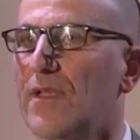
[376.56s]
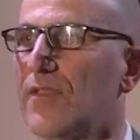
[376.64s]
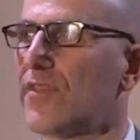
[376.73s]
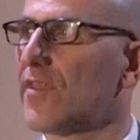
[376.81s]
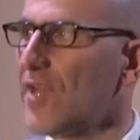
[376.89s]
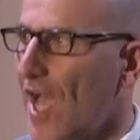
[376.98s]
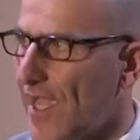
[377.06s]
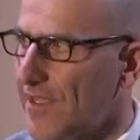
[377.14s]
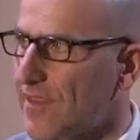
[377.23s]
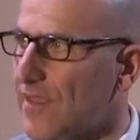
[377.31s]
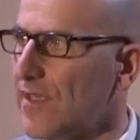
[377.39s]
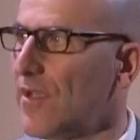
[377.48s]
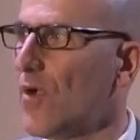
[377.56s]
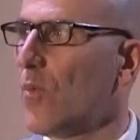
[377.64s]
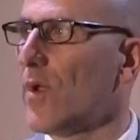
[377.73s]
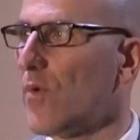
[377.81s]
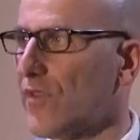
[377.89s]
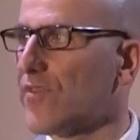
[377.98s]
Tonight,
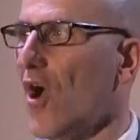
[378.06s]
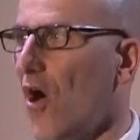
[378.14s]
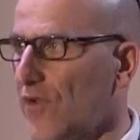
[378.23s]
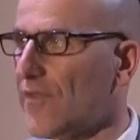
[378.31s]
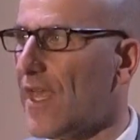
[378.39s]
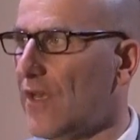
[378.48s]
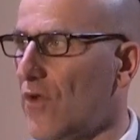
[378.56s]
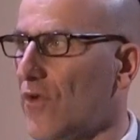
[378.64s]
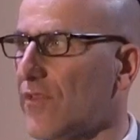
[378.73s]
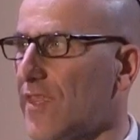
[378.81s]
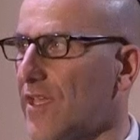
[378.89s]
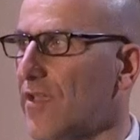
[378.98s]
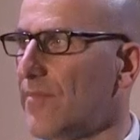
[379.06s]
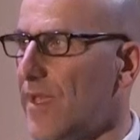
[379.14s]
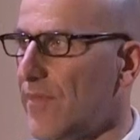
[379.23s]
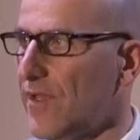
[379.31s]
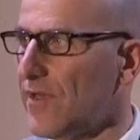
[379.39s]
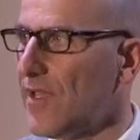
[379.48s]
we want to honor their loyalty and
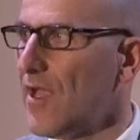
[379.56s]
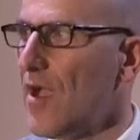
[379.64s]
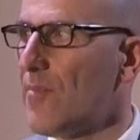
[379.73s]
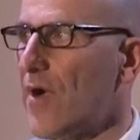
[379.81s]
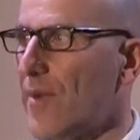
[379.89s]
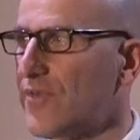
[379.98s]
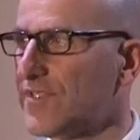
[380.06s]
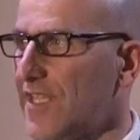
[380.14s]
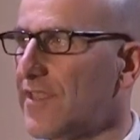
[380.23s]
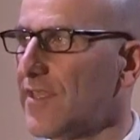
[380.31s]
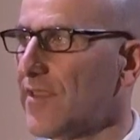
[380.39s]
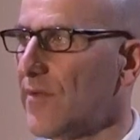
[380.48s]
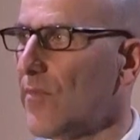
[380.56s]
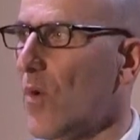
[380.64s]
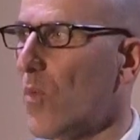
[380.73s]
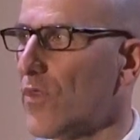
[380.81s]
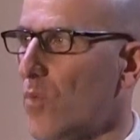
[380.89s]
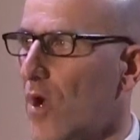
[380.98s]
commitment by presenting them
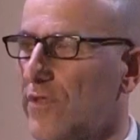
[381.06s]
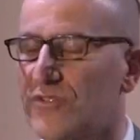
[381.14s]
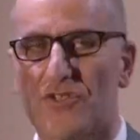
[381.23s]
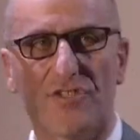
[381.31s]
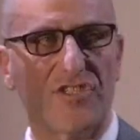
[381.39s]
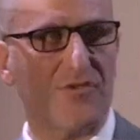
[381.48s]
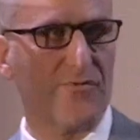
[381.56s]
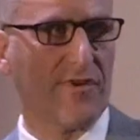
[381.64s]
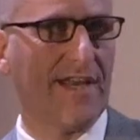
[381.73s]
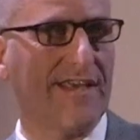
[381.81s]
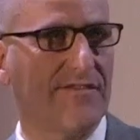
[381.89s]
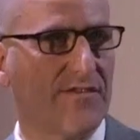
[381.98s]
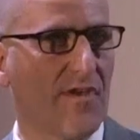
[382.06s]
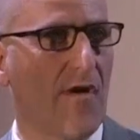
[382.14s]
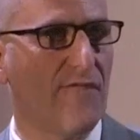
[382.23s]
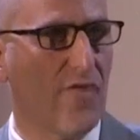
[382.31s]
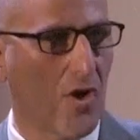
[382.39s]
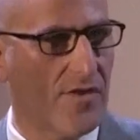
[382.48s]
with World Jewish Relief's
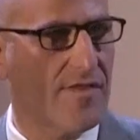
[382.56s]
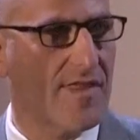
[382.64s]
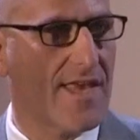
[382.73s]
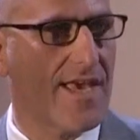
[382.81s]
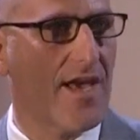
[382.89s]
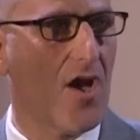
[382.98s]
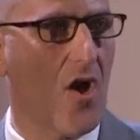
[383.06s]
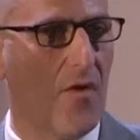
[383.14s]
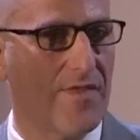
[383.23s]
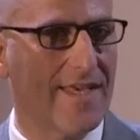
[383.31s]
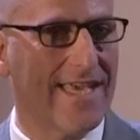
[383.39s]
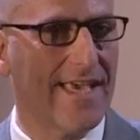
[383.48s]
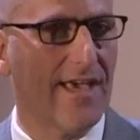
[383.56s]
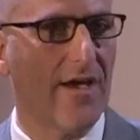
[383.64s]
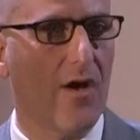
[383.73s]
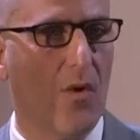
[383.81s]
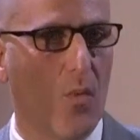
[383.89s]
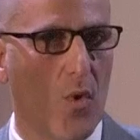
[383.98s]
Volunteer of the Year
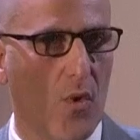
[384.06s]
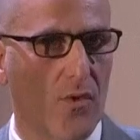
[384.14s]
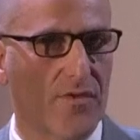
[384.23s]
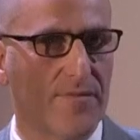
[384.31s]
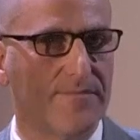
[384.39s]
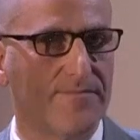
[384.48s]
Award.